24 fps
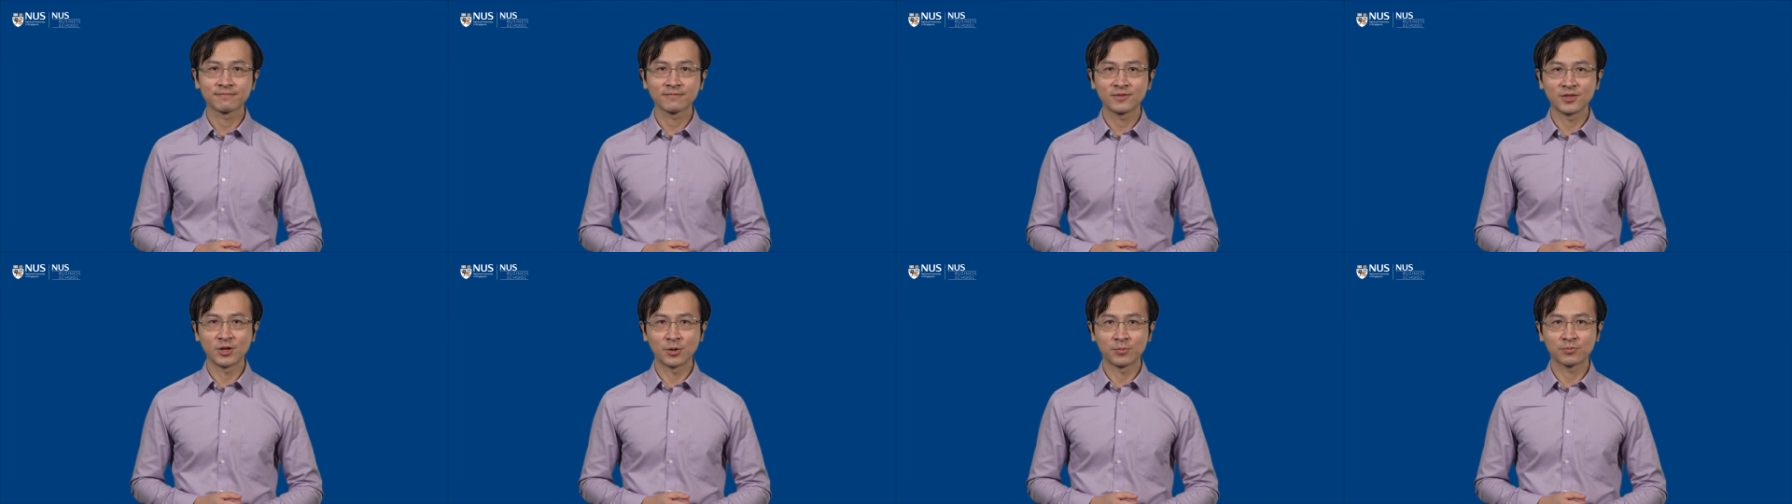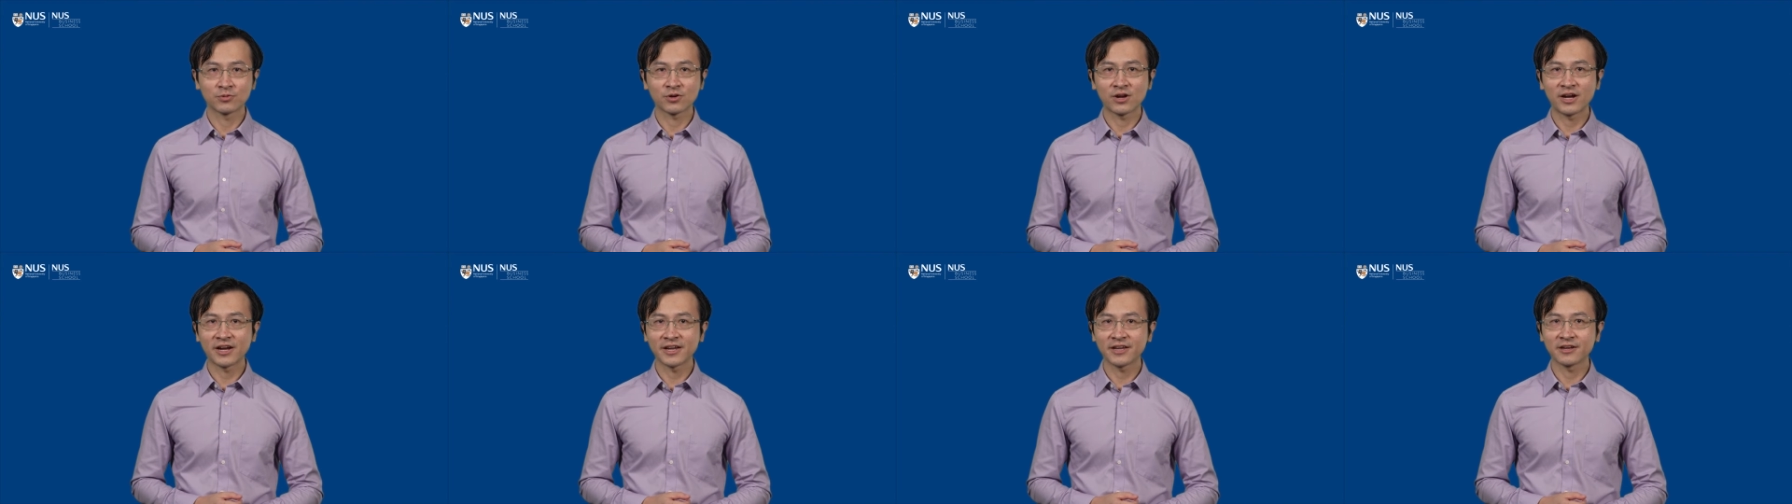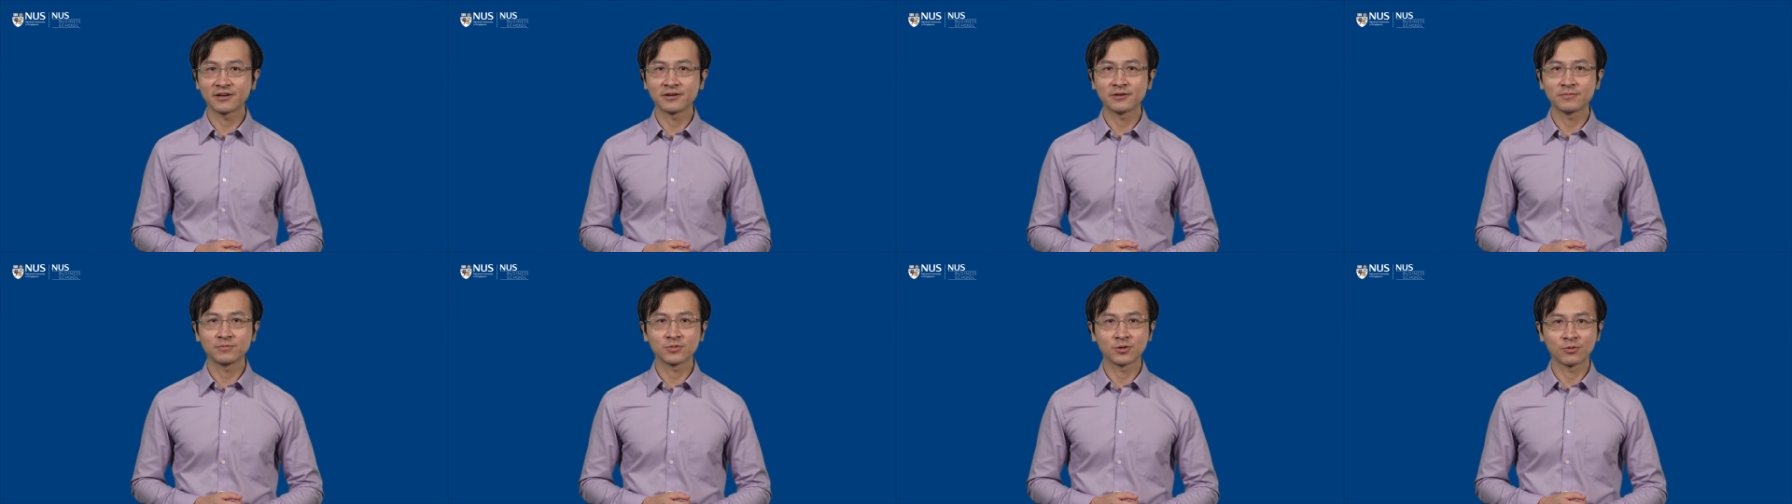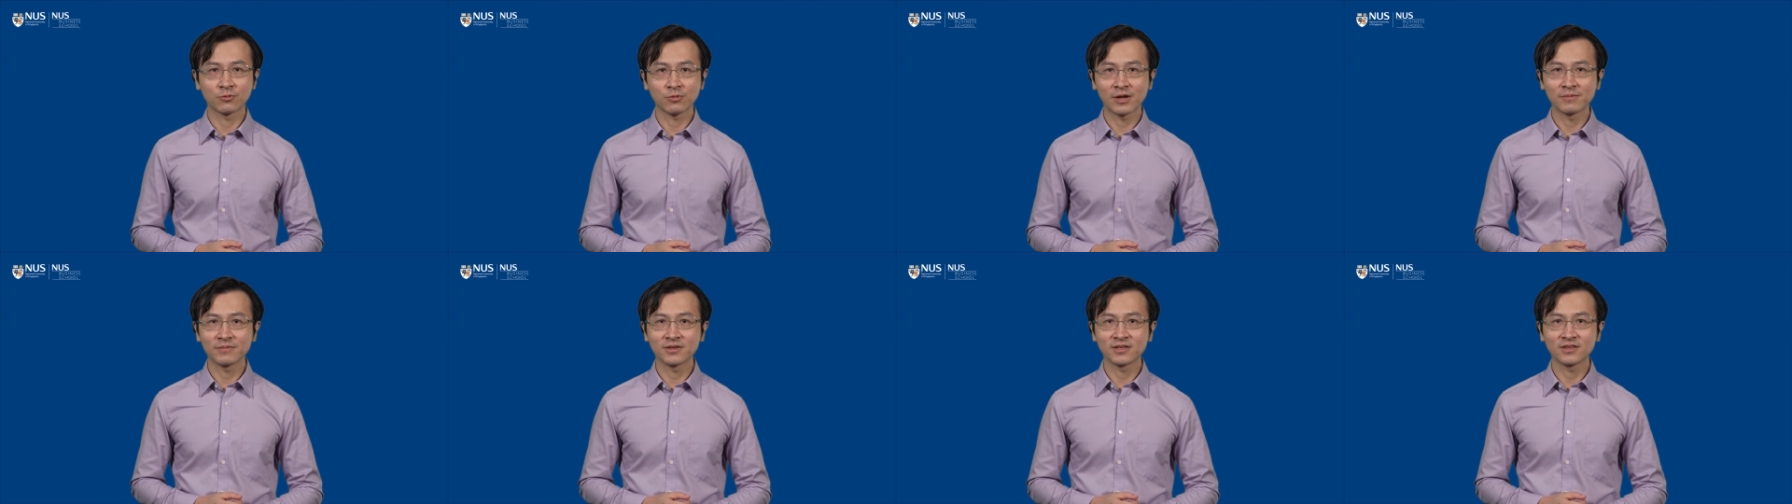No prior
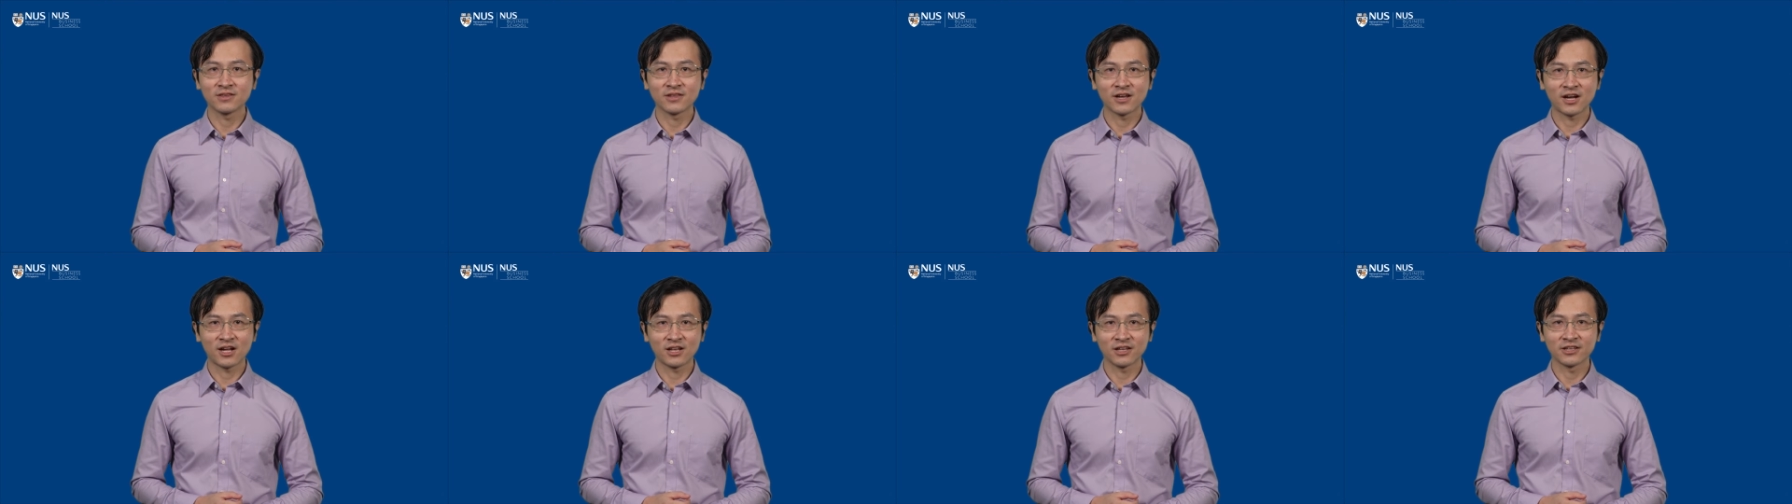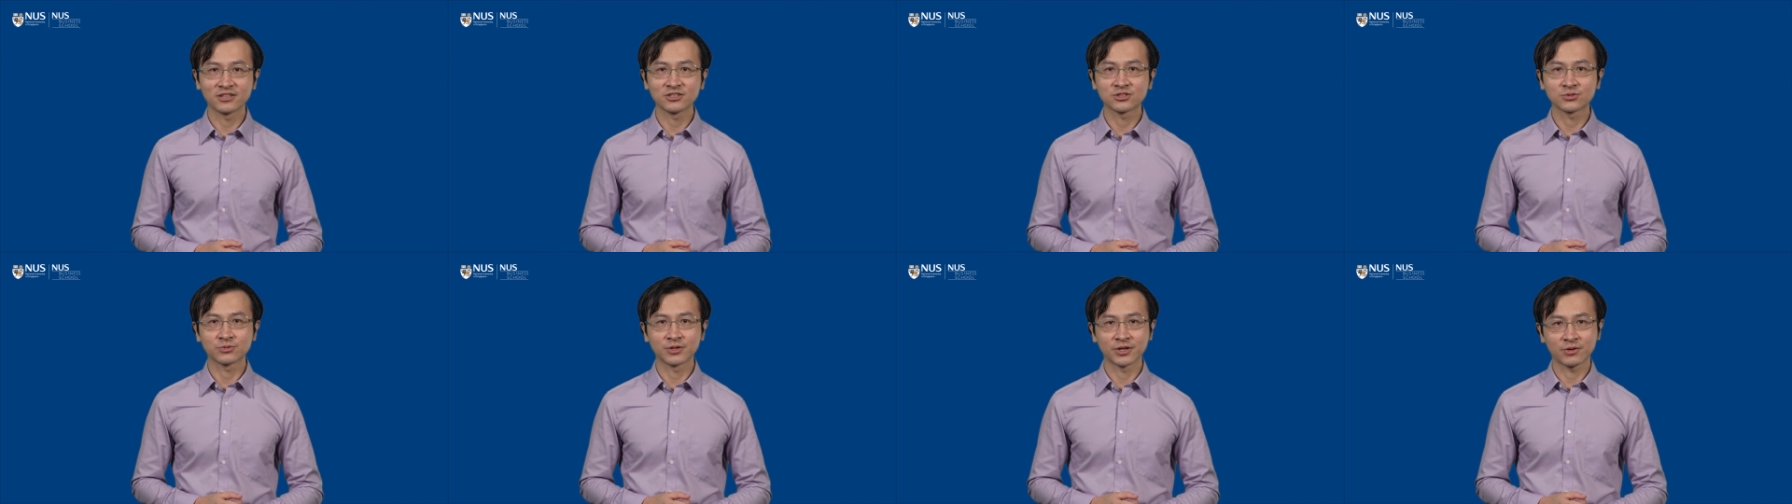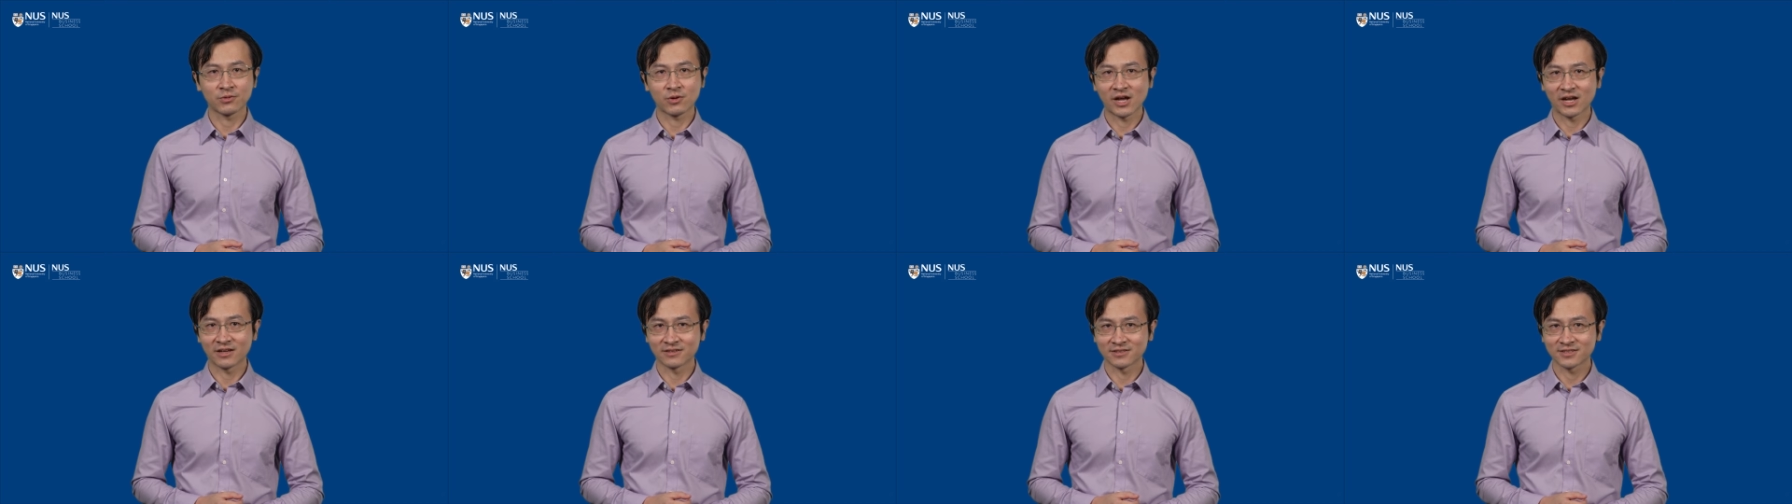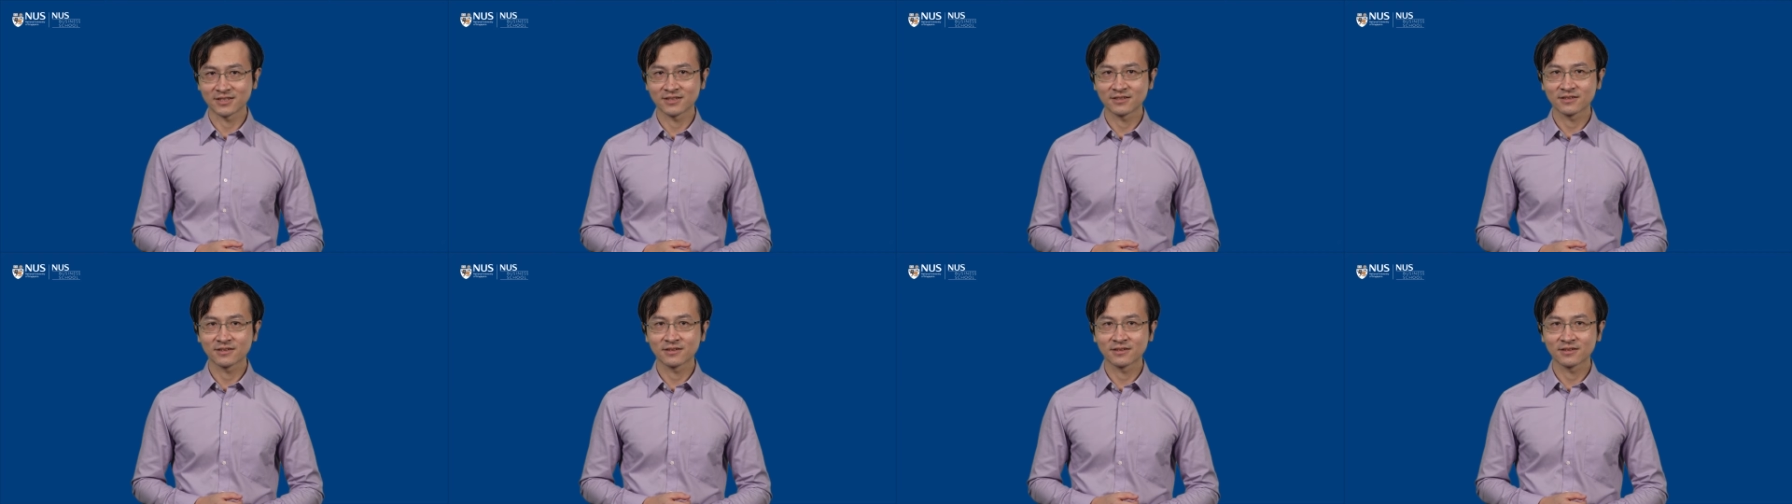programming knowledge required.